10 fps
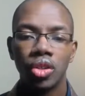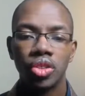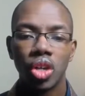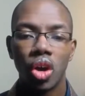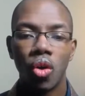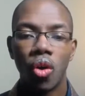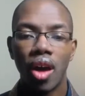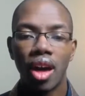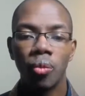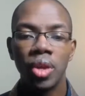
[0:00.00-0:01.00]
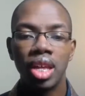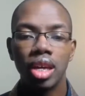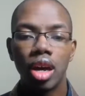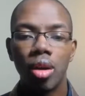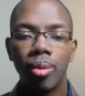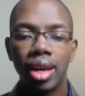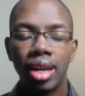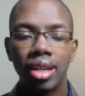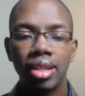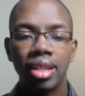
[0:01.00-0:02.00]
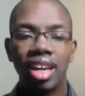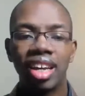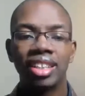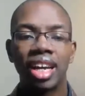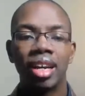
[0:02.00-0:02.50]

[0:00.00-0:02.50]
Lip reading: So we can go in and